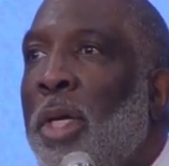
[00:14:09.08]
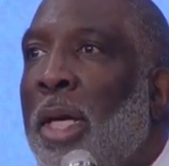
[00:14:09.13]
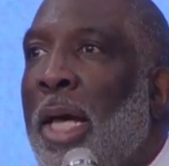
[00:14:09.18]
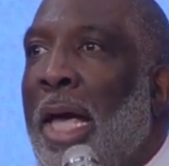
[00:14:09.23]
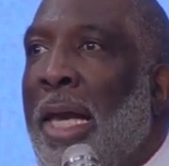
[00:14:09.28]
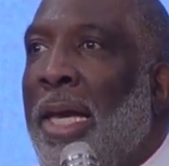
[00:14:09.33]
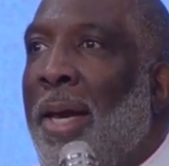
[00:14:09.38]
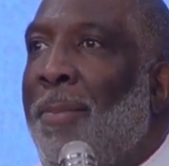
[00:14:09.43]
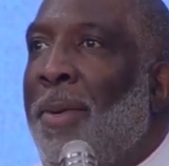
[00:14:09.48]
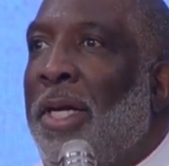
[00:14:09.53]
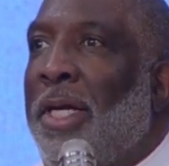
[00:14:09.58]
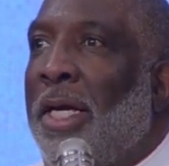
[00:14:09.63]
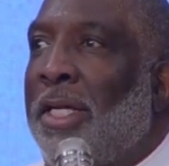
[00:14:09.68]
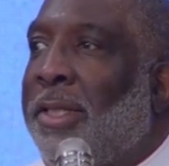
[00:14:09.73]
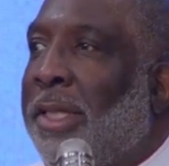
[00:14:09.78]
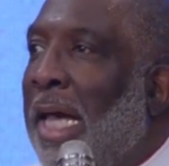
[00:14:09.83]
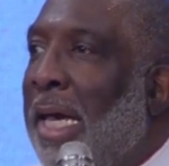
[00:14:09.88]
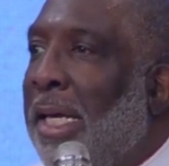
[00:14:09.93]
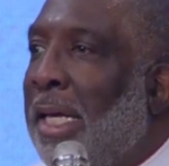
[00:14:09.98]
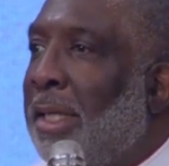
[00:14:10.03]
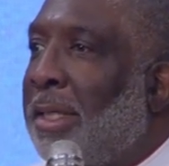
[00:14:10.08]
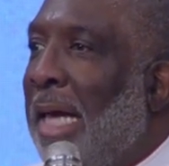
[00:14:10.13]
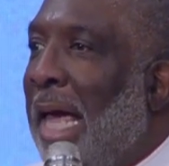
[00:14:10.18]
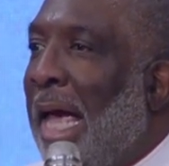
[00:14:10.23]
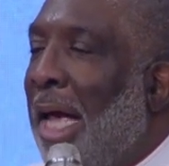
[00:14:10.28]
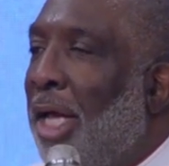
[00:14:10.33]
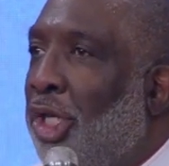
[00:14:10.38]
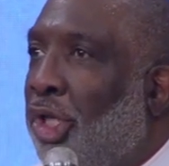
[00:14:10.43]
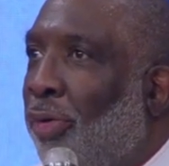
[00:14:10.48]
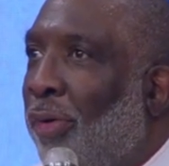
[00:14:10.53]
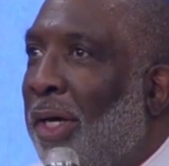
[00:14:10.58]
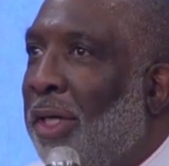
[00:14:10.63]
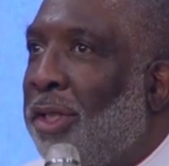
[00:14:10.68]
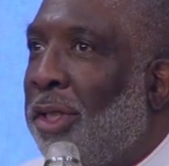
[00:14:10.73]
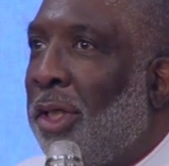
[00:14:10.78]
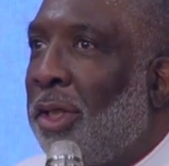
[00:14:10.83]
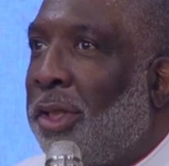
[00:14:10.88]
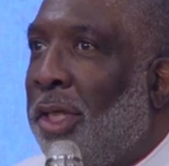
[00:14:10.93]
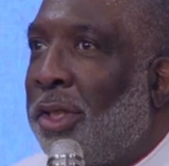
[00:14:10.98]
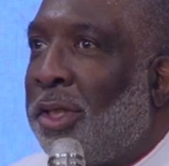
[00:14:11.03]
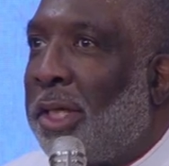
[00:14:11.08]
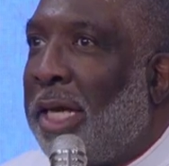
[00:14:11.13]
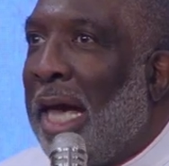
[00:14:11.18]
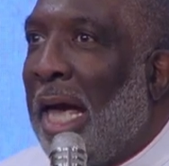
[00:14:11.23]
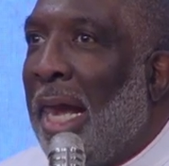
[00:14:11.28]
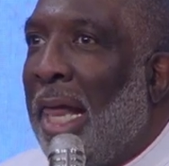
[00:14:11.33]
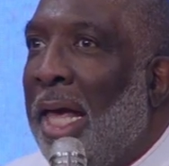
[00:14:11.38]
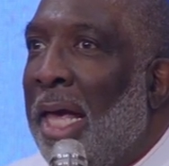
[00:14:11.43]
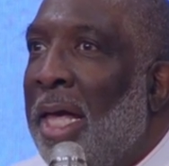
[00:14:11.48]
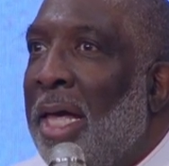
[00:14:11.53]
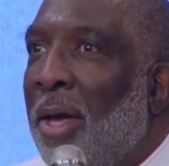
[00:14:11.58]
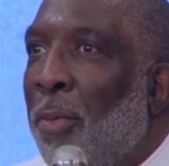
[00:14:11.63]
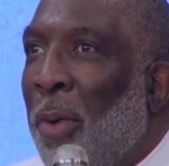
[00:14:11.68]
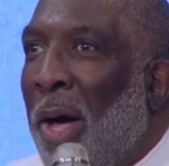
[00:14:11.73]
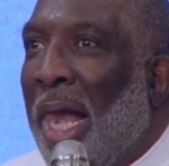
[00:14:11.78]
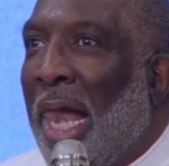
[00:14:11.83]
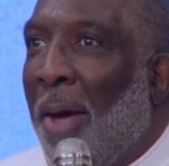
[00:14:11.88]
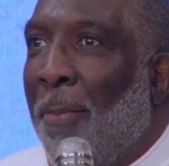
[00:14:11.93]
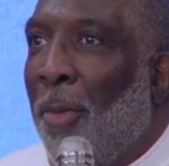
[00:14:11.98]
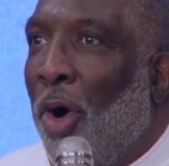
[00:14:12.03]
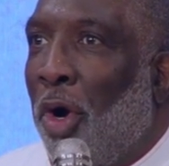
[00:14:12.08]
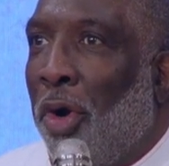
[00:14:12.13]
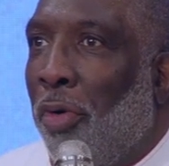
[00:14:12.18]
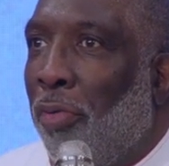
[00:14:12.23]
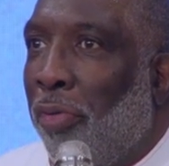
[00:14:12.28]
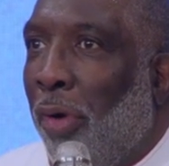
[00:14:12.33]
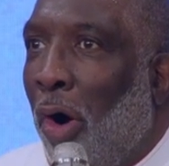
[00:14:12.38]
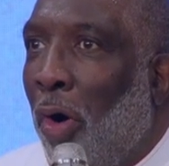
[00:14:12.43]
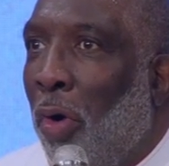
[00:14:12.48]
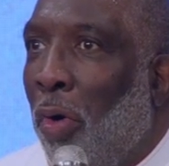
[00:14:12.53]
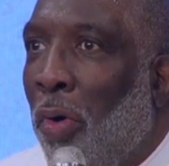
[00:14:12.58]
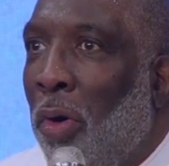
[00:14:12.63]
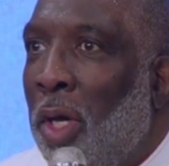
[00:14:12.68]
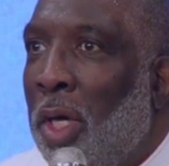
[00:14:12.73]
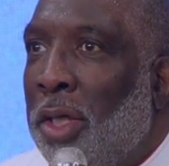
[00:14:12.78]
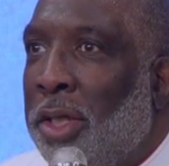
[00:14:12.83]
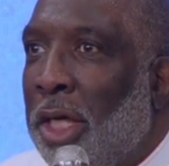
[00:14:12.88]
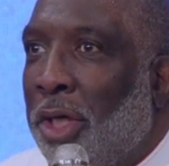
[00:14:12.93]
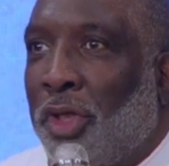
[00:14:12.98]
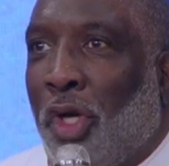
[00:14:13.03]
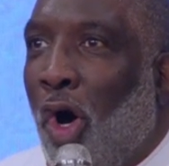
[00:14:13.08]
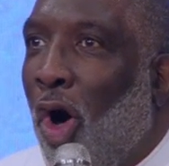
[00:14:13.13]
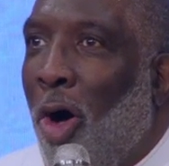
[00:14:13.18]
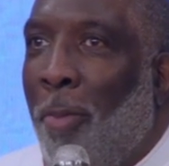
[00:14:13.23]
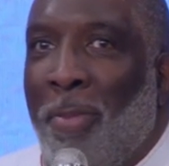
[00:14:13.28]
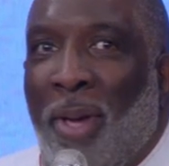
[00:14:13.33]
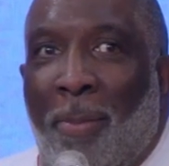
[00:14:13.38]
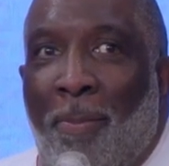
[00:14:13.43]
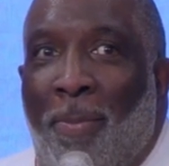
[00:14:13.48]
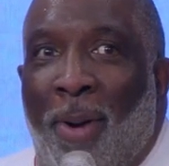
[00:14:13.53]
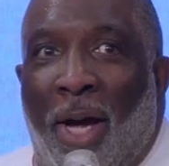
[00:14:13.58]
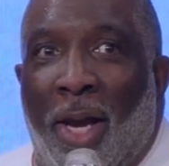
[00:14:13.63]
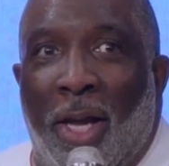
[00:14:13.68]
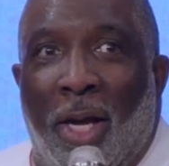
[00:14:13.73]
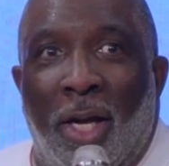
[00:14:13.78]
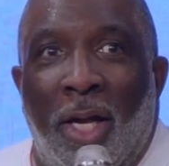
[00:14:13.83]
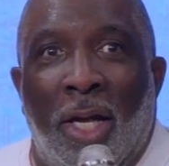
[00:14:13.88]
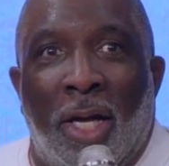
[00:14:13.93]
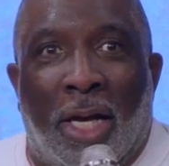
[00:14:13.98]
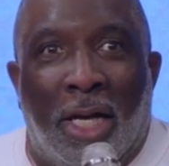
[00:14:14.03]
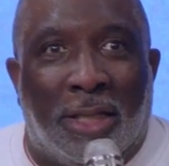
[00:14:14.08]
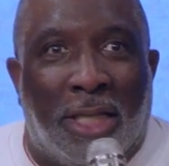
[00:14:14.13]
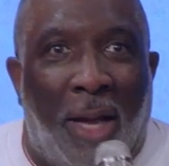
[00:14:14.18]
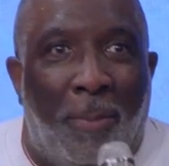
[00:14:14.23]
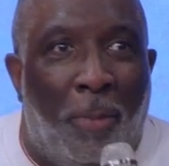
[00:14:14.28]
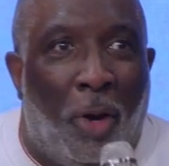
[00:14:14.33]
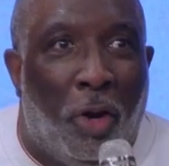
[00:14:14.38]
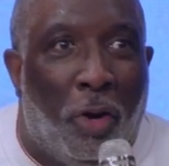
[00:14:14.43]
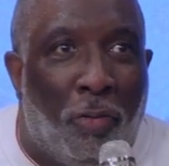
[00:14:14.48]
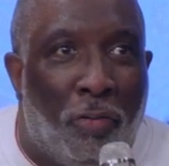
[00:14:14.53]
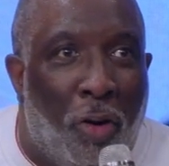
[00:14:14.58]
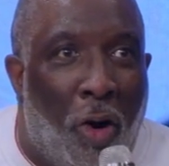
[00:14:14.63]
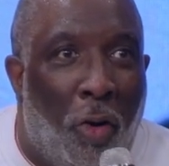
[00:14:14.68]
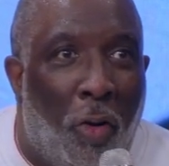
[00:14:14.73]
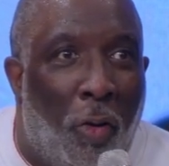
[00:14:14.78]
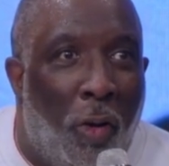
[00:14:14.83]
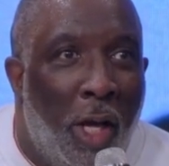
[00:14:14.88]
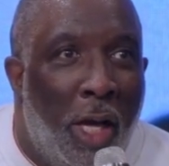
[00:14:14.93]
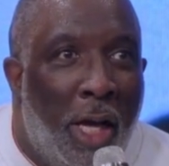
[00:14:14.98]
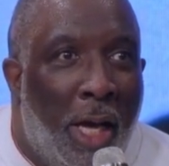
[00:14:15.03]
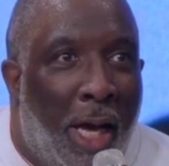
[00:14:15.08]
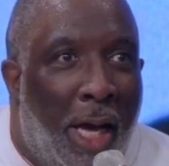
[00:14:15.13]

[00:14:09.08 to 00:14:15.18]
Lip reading: And let me just say this, Aunt Trish, Sister Kelly, while I'm on the roll, just call me Butter because I'm on the roll.